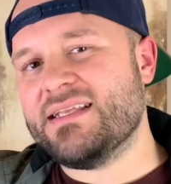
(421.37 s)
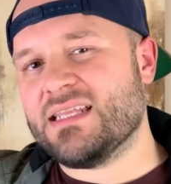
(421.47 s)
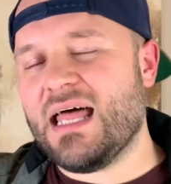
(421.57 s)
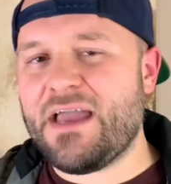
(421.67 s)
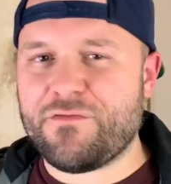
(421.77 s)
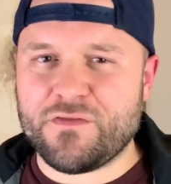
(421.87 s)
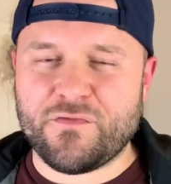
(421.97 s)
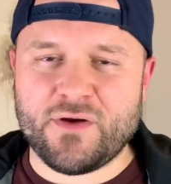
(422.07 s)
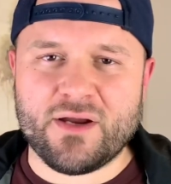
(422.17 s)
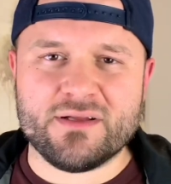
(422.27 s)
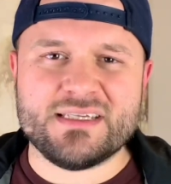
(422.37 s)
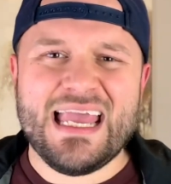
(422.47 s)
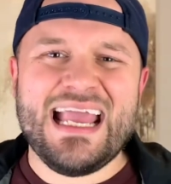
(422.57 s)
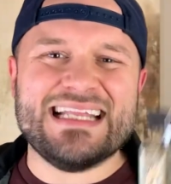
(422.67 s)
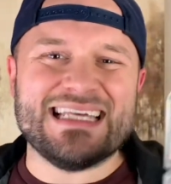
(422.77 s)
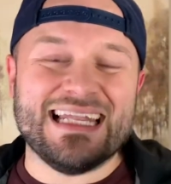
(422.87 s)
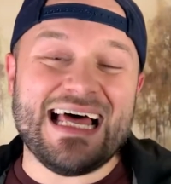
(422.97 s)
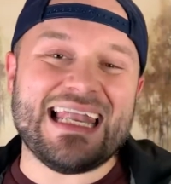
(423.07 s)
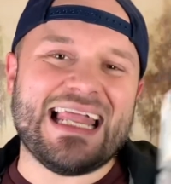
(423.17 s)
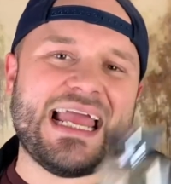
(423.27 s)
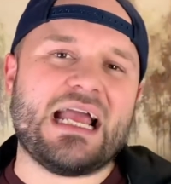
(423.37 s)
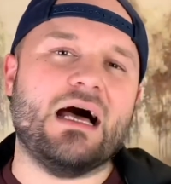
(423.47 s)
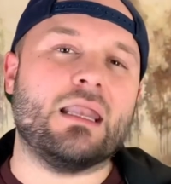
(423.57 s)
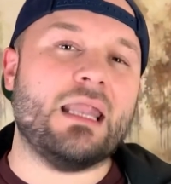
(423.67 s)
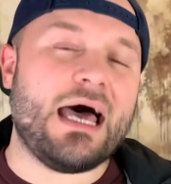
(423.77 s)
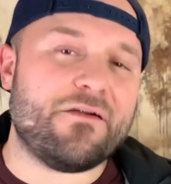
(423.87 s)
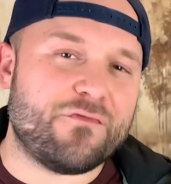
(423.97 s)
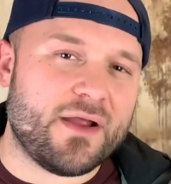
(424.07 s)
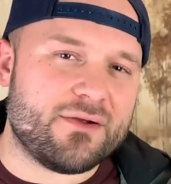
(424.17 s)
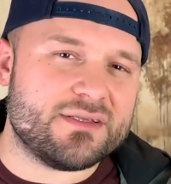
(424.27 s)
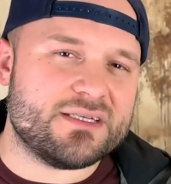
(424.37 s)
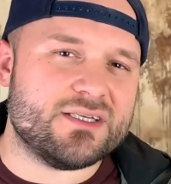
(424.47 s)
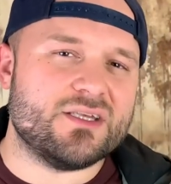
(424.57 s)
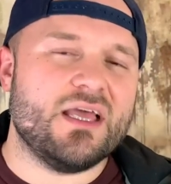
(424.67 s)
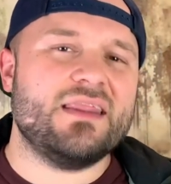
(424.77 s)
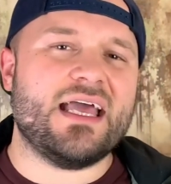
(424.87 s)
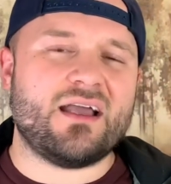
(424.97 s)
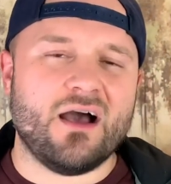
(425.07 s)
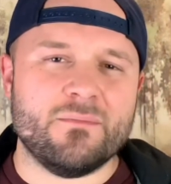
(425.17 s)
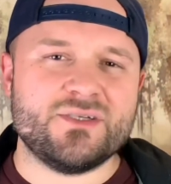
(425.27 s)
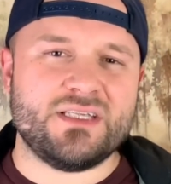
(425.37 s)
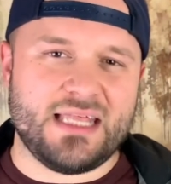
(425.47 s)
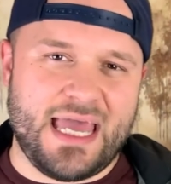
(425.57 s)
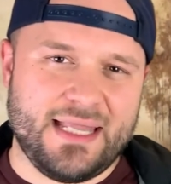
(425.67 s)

life of the fragrance. It's a lot like a lot of fragrances that comes to that.